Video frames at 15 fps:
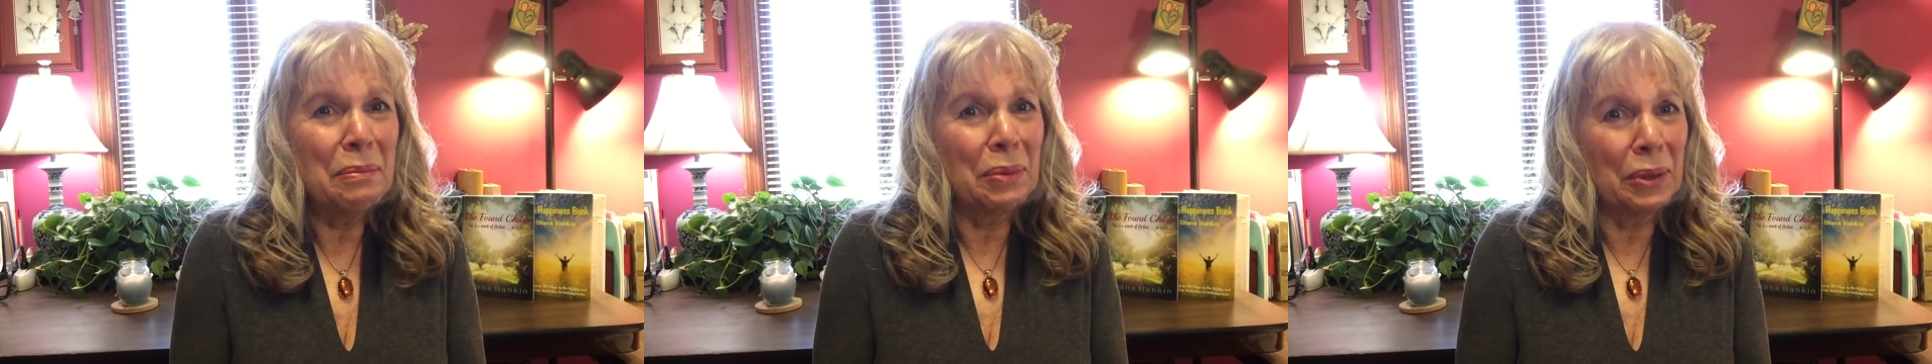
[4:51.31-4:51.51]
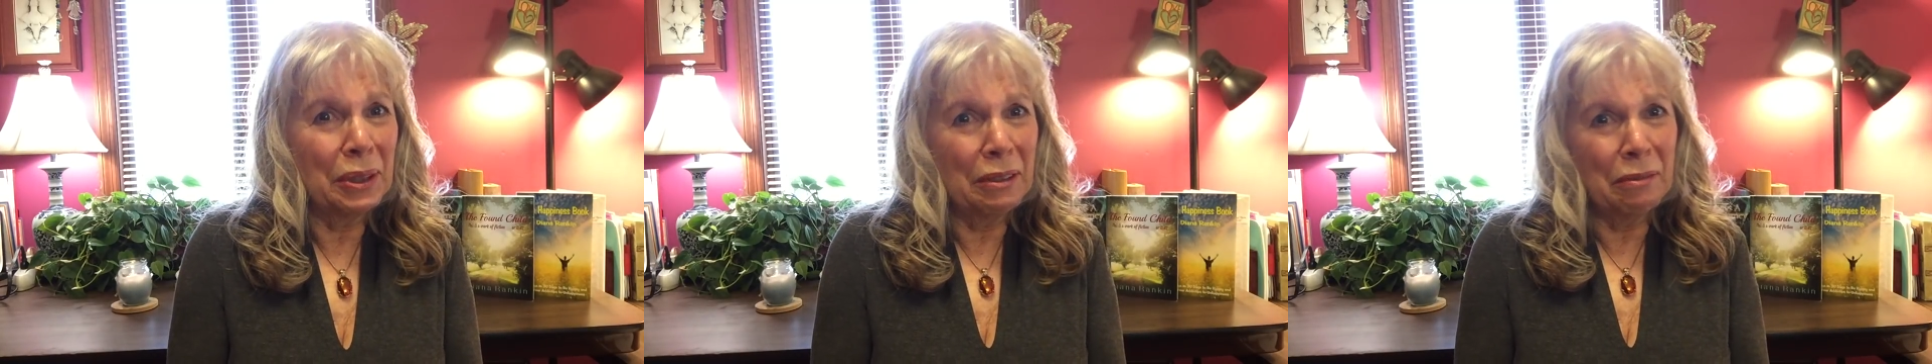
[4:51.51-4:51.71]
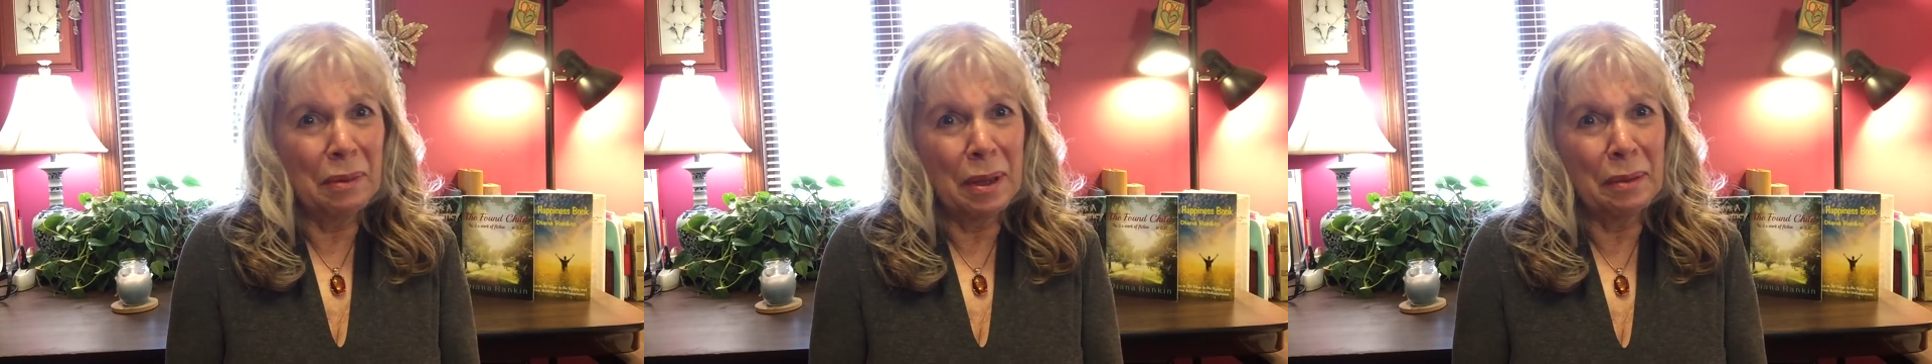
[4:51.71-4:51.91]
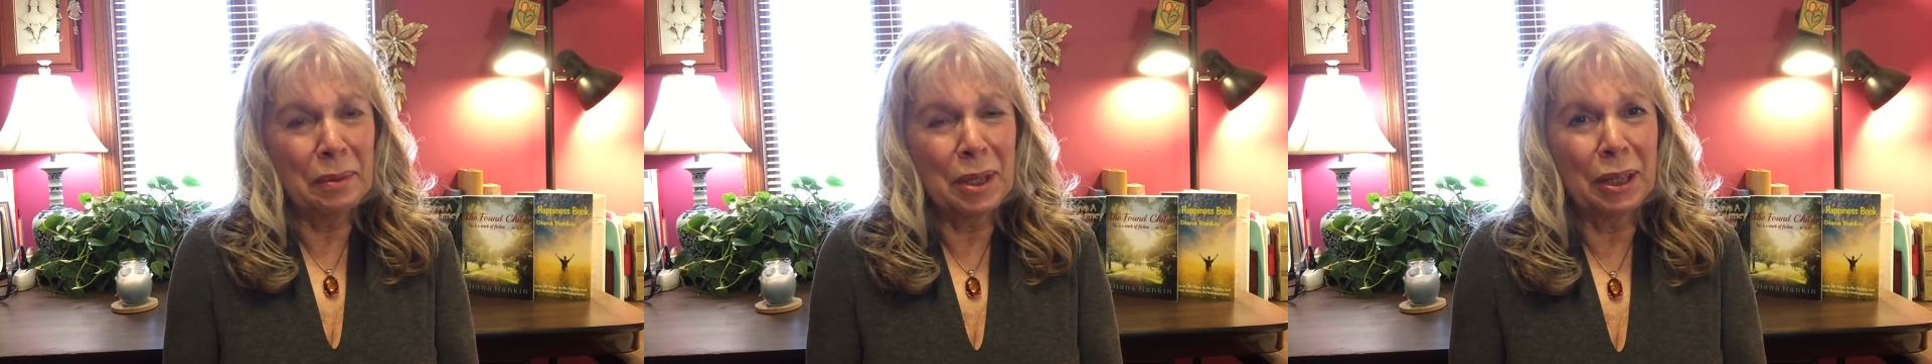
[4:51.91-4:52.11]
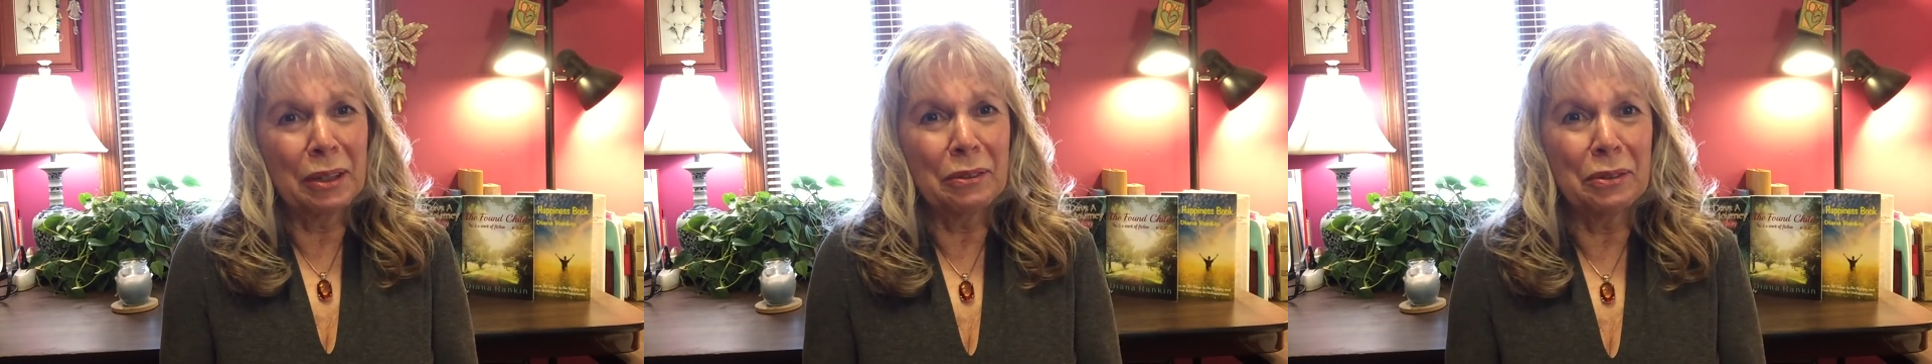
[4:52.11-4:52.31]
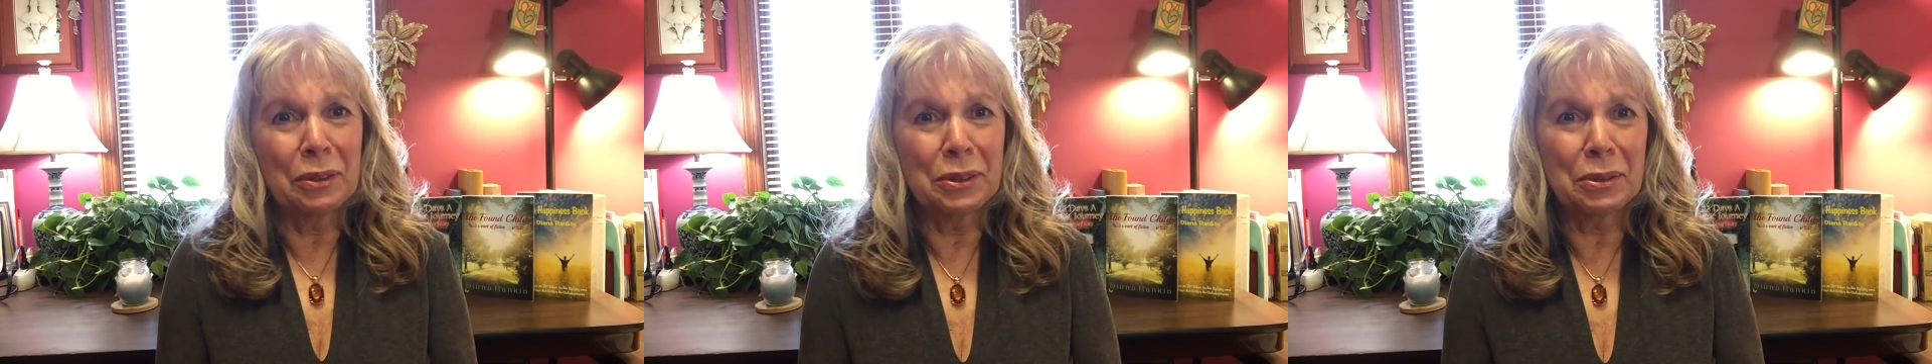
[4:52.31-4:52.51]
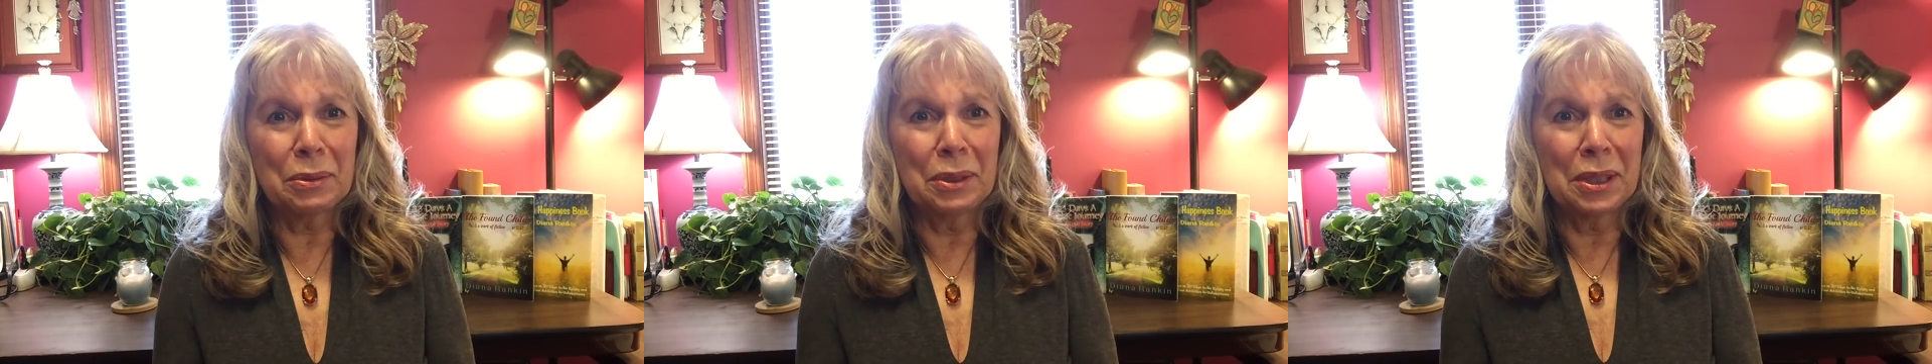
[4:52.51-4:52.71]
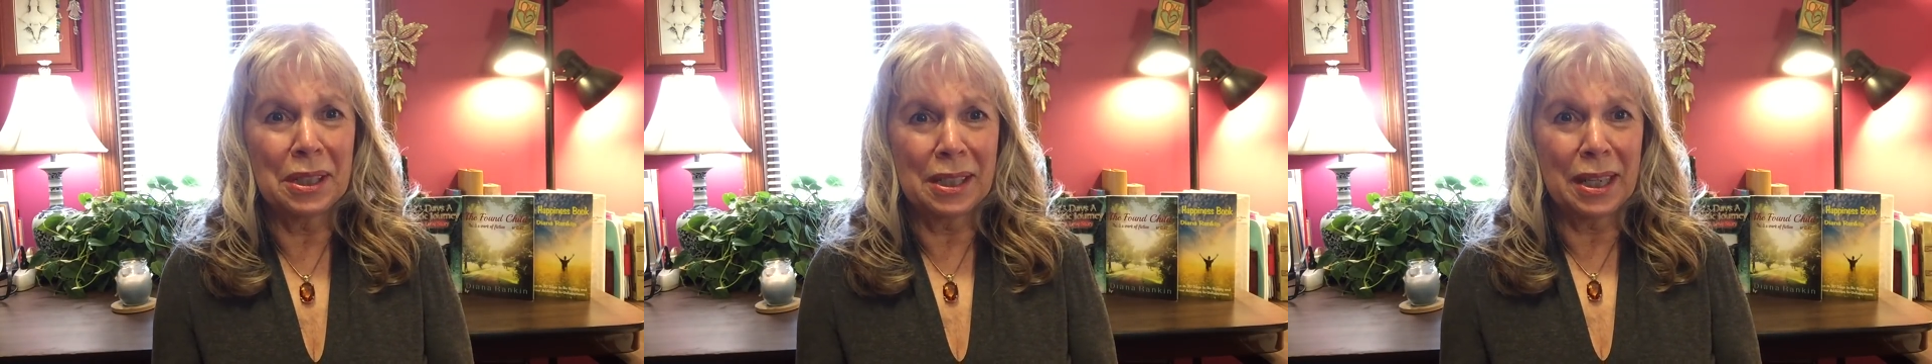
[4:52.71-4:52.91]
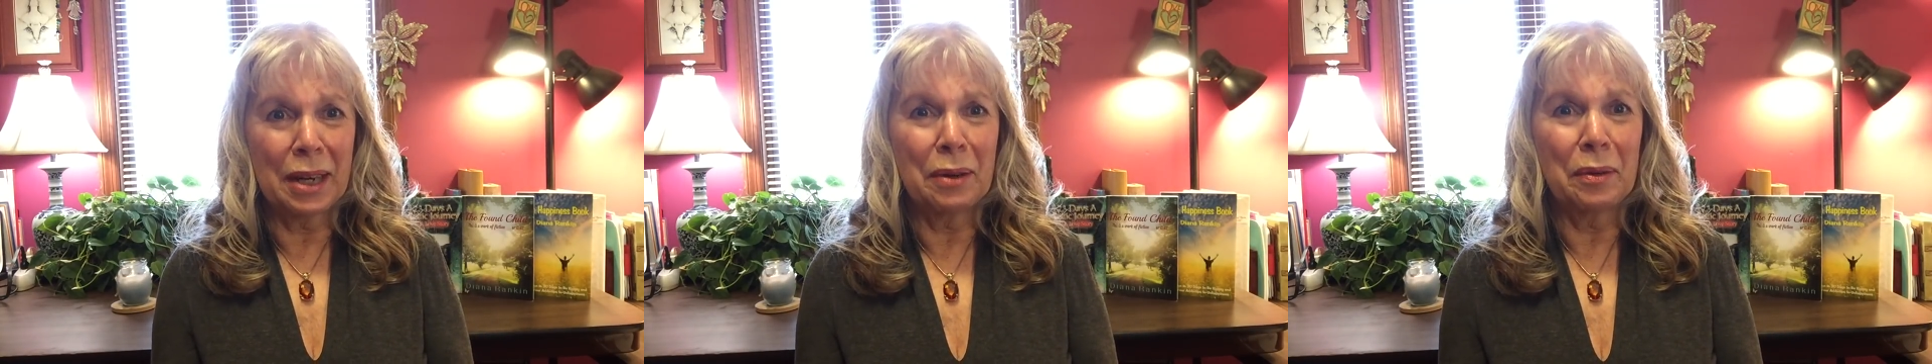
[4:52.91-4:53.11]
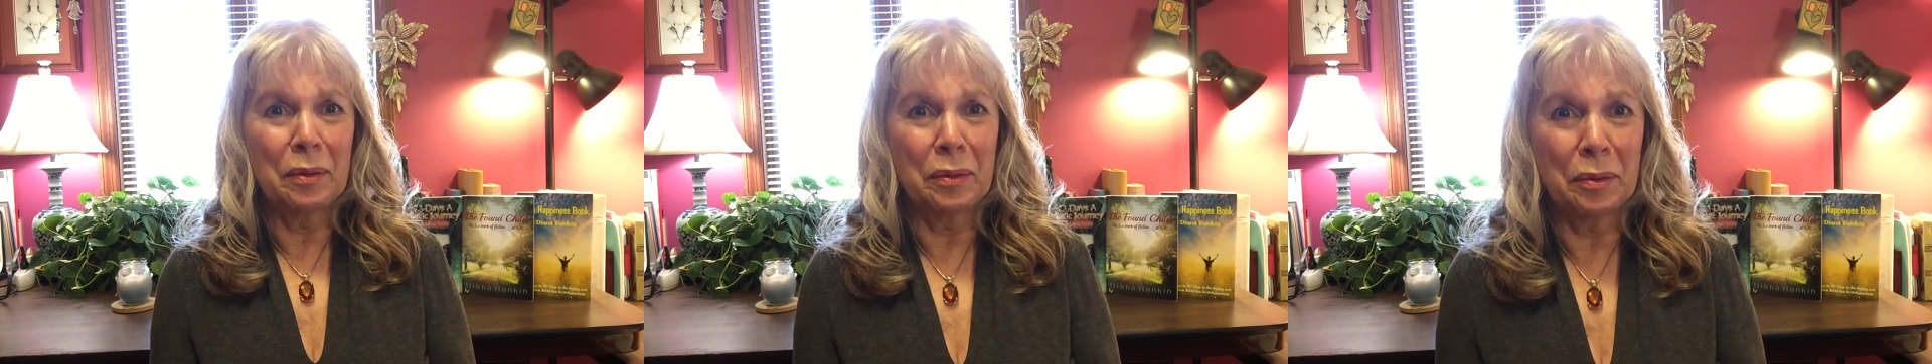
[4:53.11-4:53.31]
believe me, I'm not the first one to
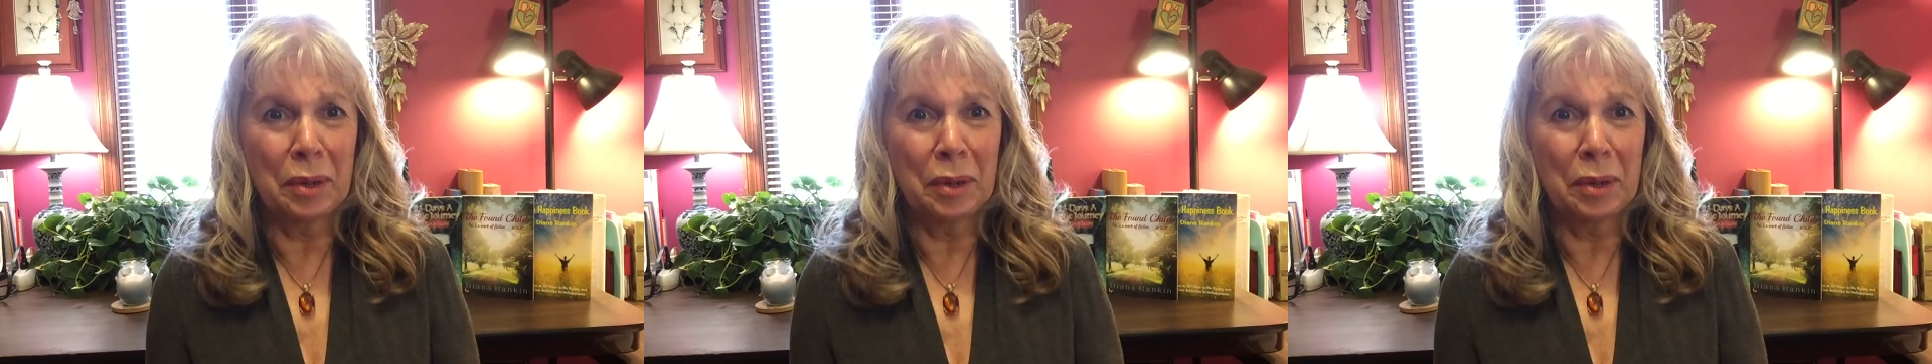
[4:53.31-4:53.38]
say